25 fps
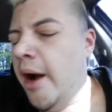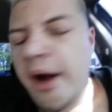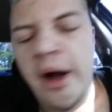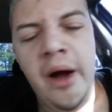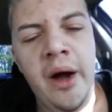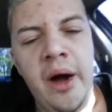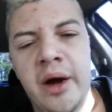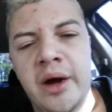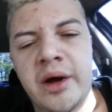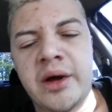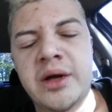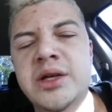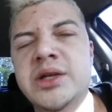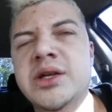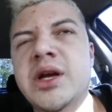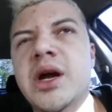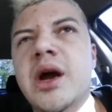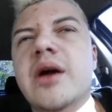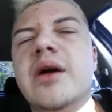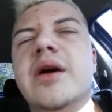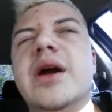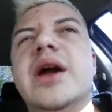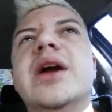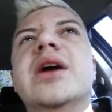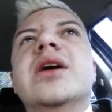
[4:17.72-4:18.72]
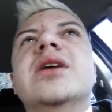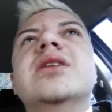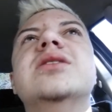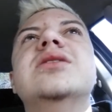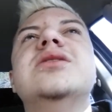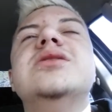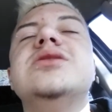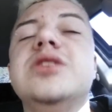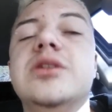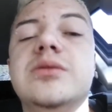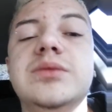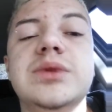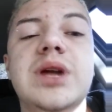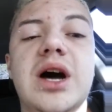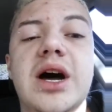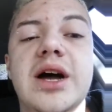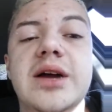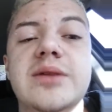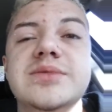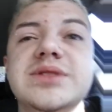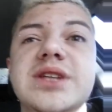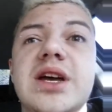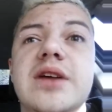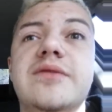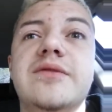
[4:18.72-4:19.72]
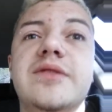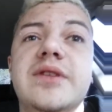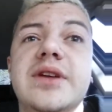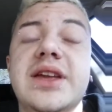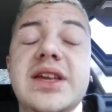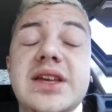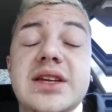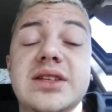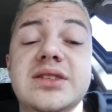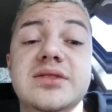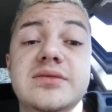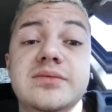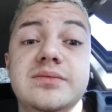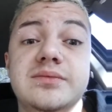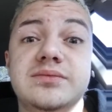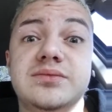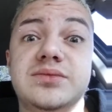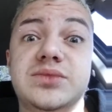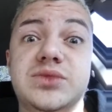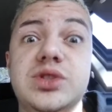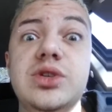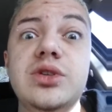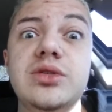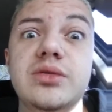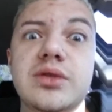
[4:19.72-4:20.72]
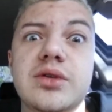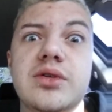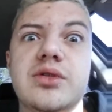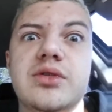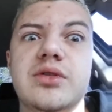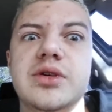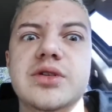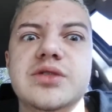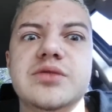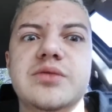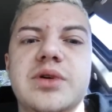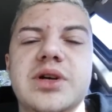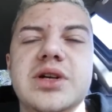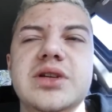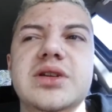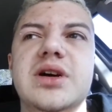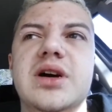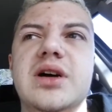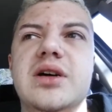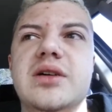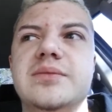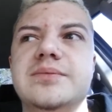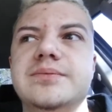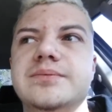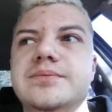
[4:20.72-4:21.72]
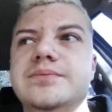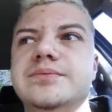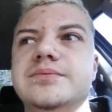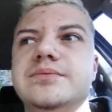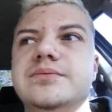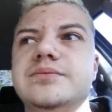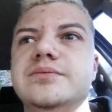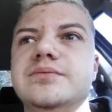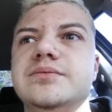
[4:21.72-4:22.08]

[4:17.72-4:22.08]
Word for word: Ugh, sorry. Sometimes I forget to record one, um,